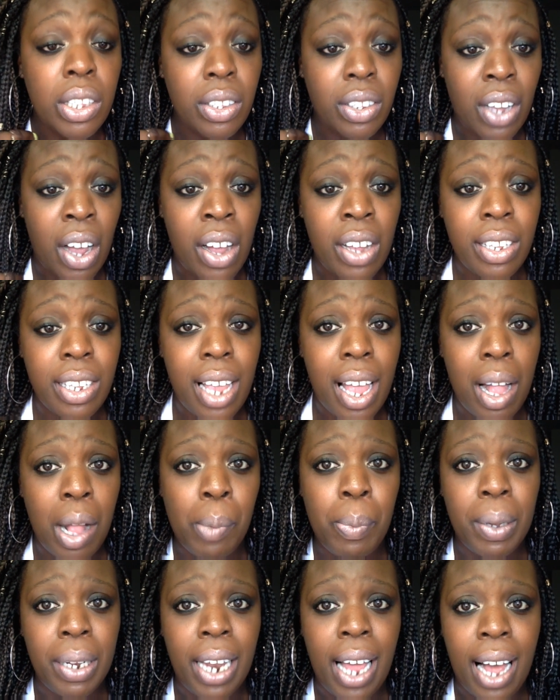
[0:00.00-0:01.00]
does
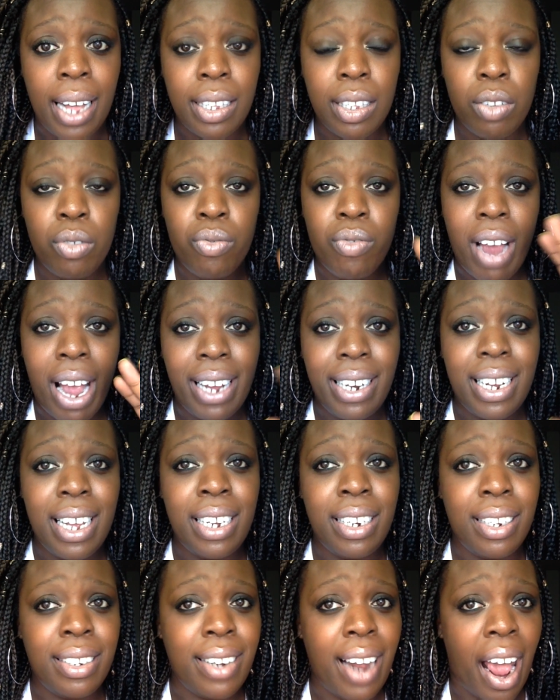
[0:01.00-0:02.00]
help a lot. Write
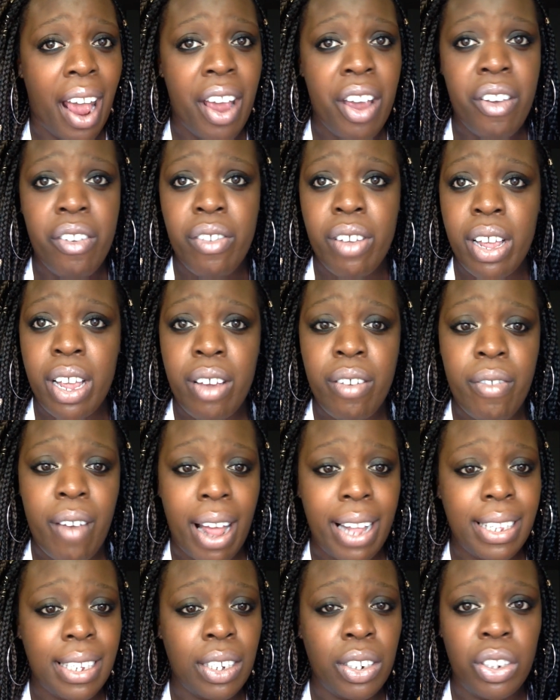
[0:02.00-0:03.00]
in a diary,
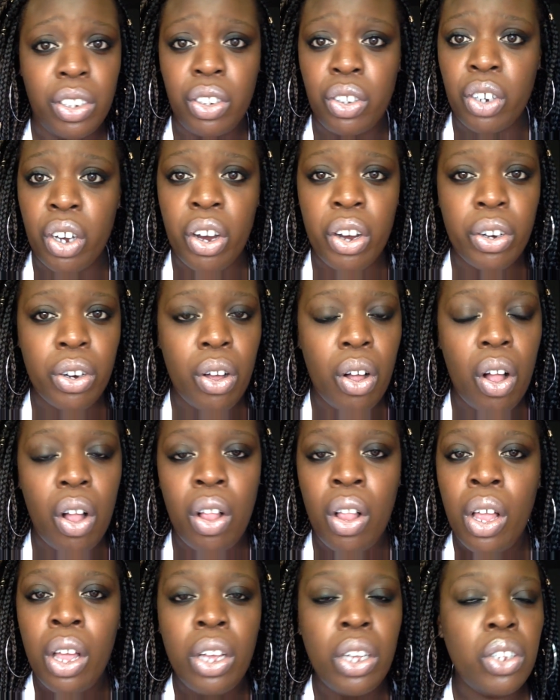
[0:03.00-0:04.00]
write in a
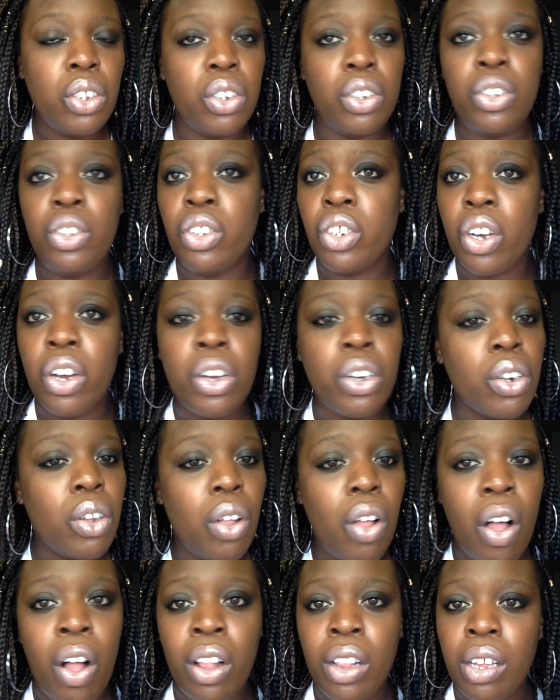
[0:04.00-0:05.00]
journal, just
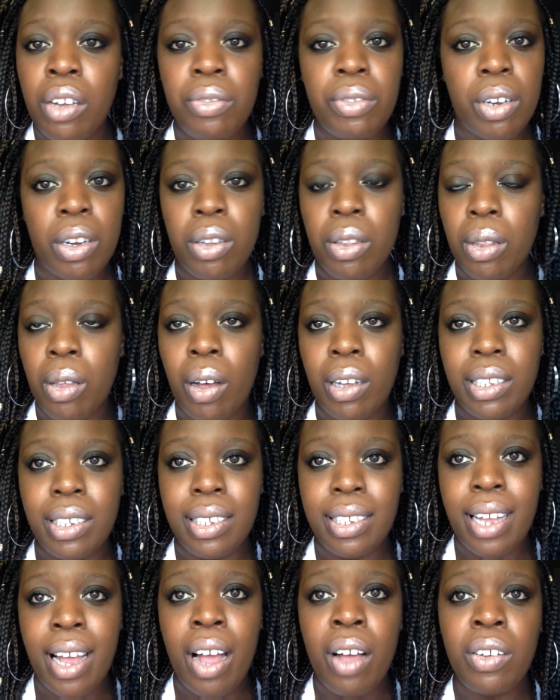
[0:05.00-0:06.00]
journal all of your
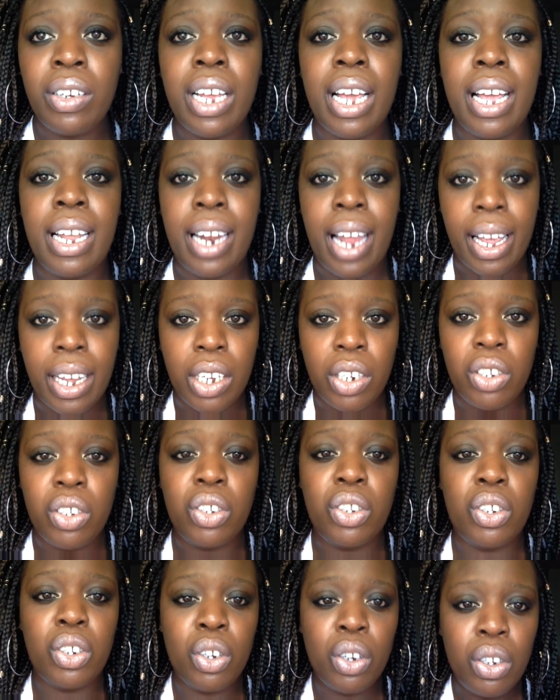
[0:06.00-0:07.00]
thoughts down, and I can
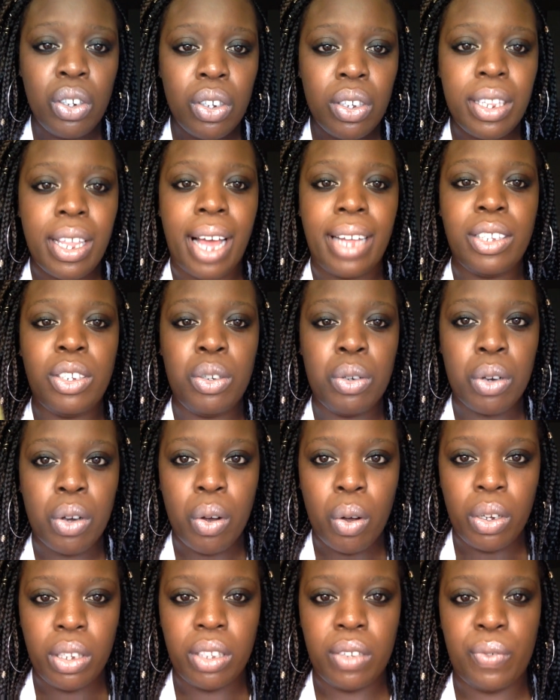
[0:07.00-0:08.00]
assure you that you're
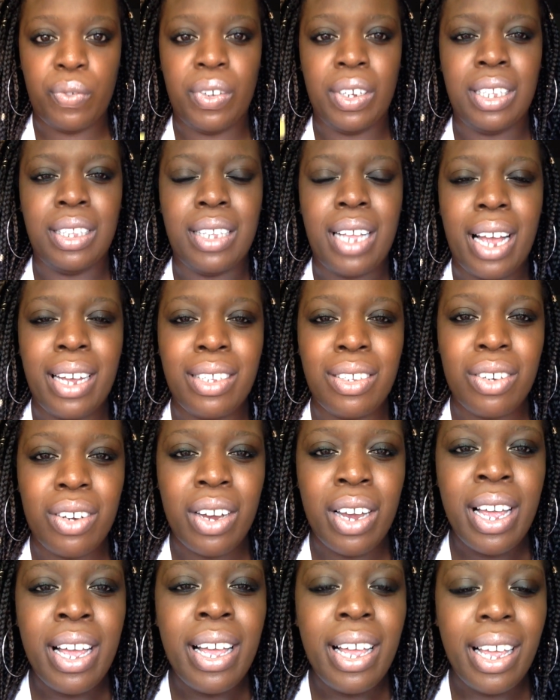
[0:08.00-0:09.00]
going to feel
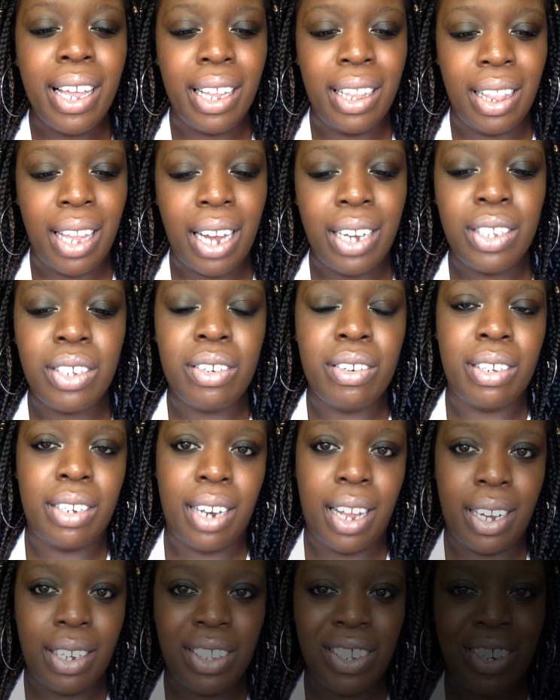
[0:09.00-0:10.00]
lighter and lighter
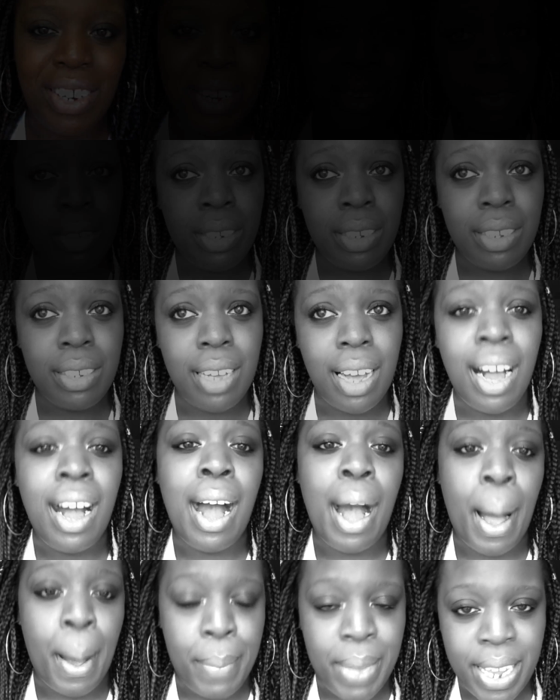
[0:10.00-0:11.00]
and lighter. I found a
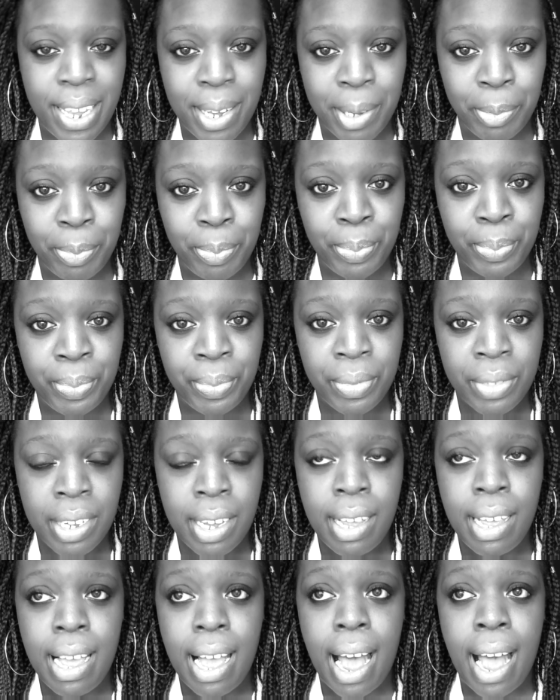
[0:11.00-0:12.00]
hobby.
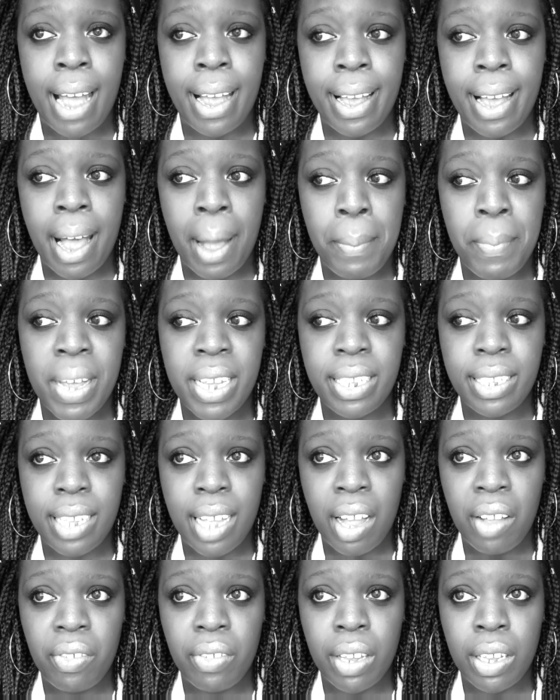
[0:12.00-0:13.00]
I got
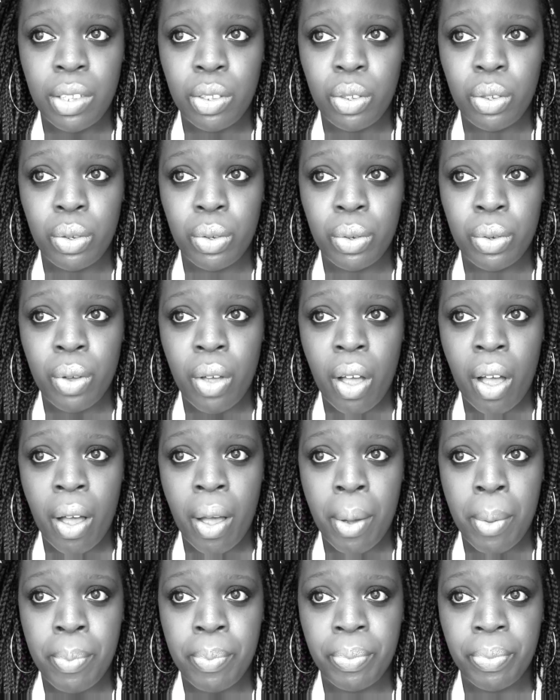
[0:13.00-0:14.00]
myself into
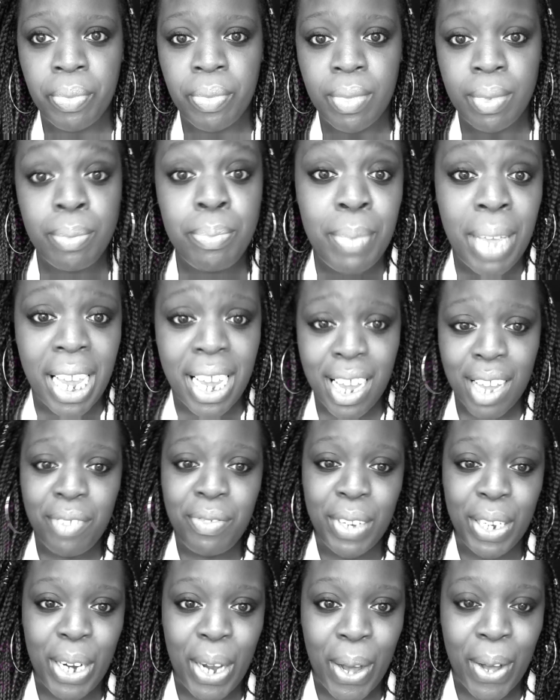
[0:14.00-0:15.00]
making
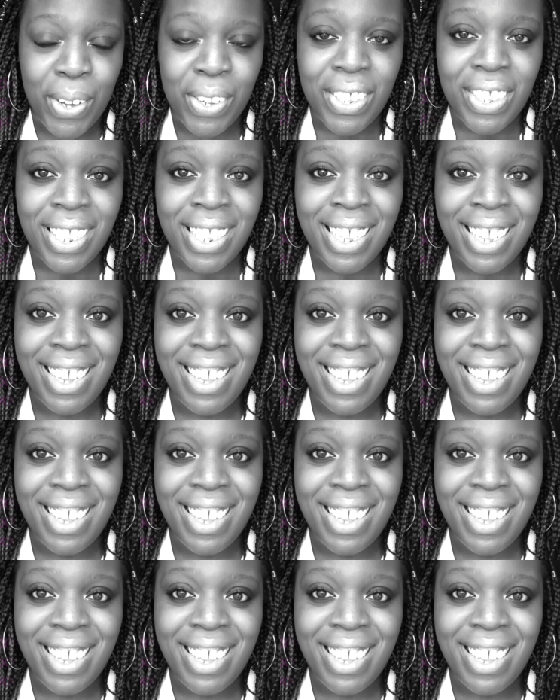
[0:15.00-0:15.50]
videos.